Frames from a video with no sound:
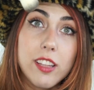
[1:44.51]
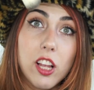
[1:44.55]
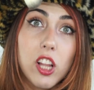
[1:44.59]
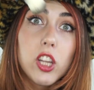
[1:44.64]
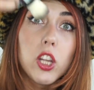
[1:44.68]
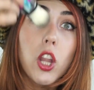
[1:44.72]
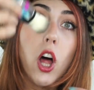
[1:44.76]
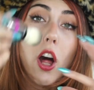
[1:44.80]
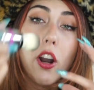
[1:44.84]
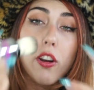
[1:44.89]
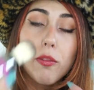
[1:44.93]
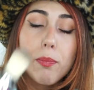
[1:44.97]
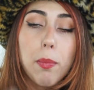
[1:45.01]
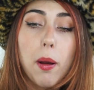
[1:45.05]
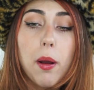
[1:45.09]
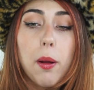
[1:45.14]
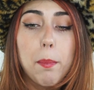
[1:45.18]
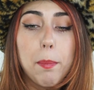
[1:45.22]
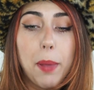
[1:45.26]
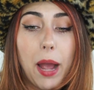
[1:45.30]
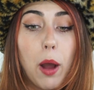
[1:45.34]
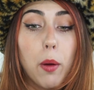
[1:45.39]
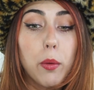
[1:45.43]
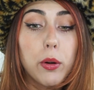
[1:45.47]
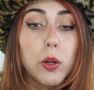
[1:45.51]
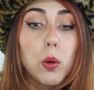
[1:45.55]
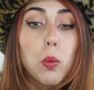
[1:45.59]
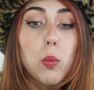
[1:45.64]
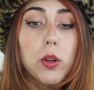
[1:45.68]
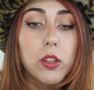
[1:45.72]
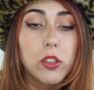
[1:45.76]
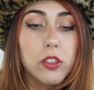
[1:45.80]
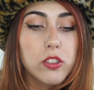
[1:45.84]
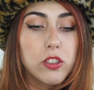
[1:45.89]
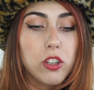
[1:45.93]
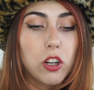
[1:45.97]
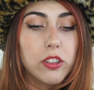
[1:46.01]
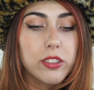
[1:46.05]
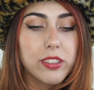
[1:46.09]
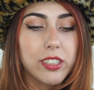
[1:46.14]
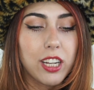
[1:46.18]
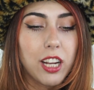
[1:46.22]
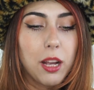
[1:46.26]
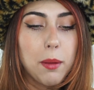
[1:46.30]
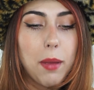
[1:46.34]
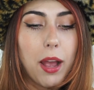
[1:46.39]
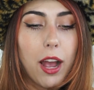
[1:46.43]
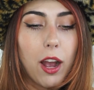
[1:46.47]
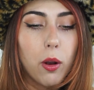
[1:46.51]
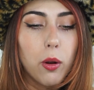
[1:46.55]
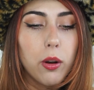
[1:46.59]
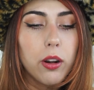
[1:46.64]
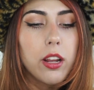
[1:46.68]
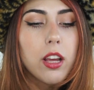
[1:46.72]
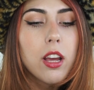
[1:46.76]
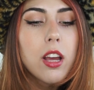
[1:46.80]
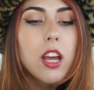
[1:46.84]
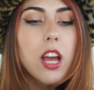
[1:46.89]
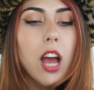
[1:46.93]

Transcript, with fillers: a lot of powder will start to come out.